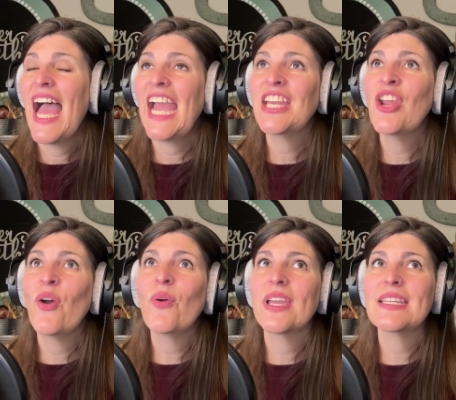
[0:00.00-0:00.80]
I
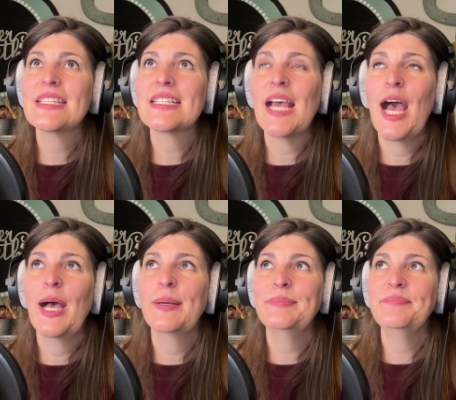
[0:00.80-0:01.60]
know it's
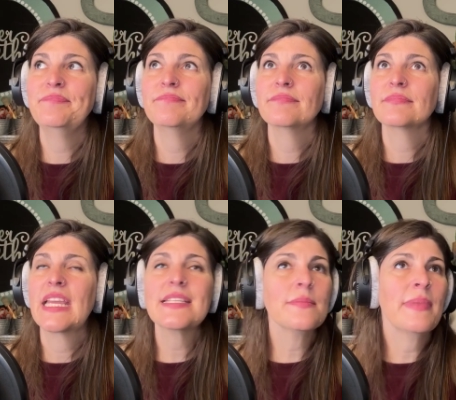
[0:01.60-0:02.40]

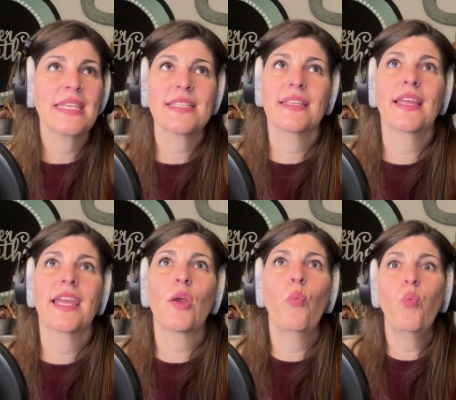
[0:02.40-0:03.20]
amazing
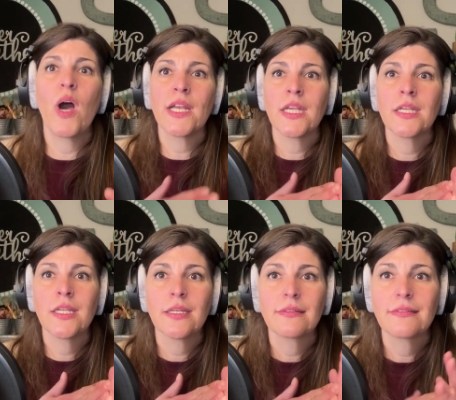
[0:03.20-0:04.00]
like
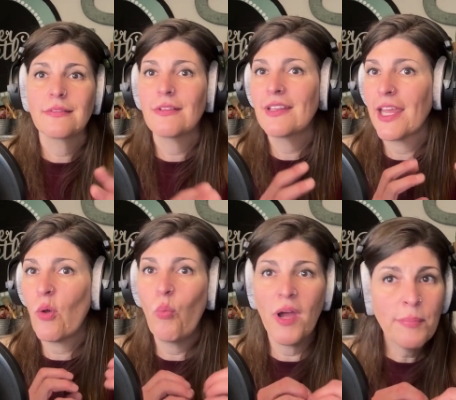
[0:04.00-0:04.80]
one
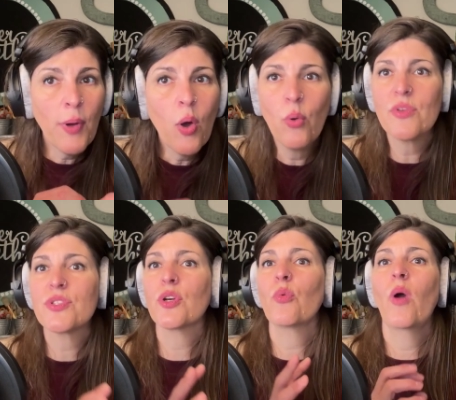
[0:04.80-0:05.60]

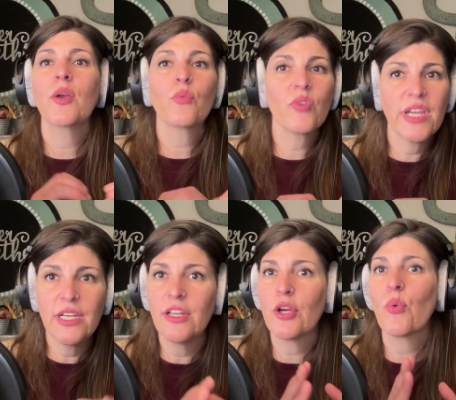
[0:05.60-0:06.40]
post or one
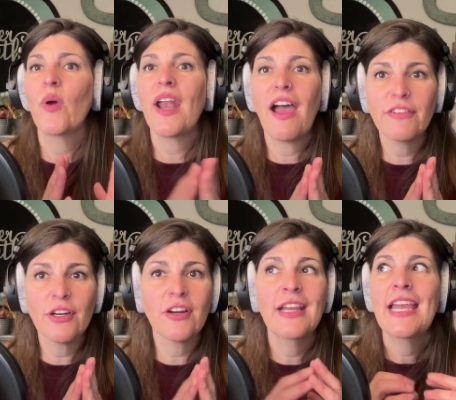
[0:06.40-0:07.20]
reel or
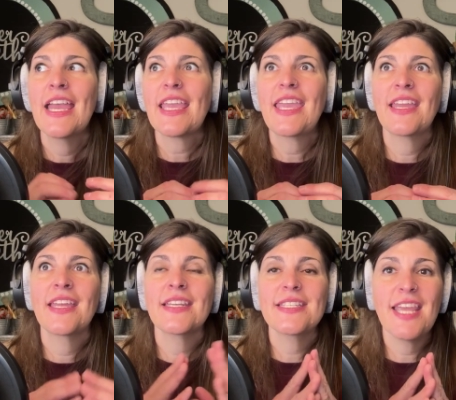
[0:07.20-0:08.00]
whatever
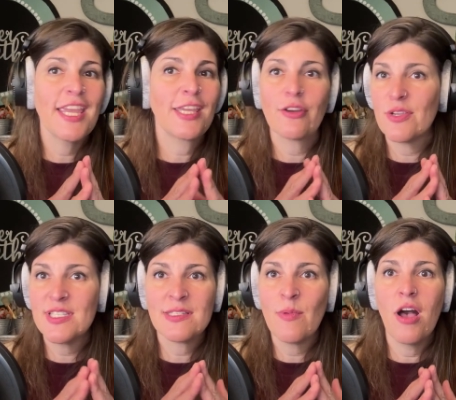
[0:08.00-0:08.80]
can take your
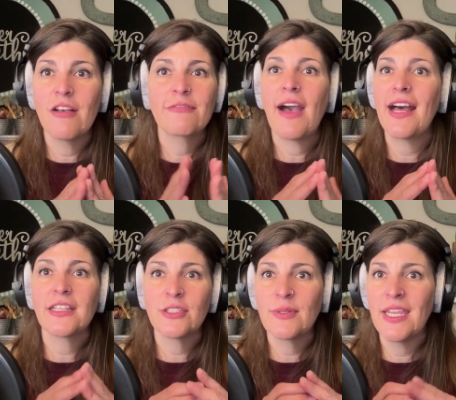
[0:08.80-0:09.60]
small
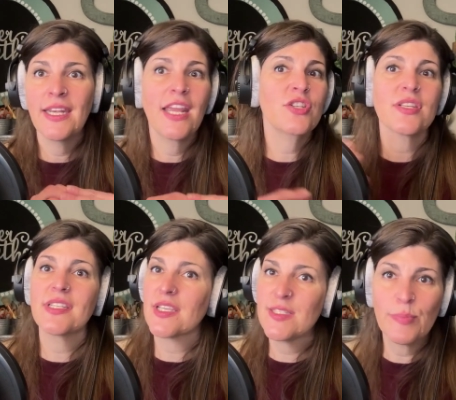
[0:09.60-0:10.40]
following and just
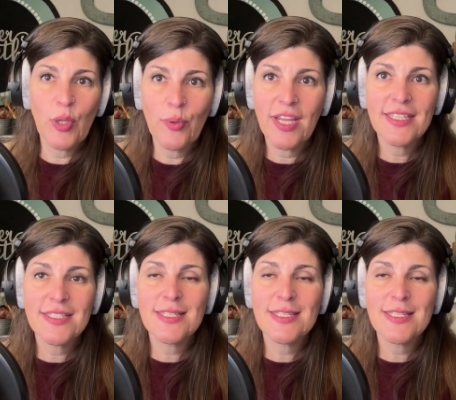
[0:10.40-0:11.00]
explode it.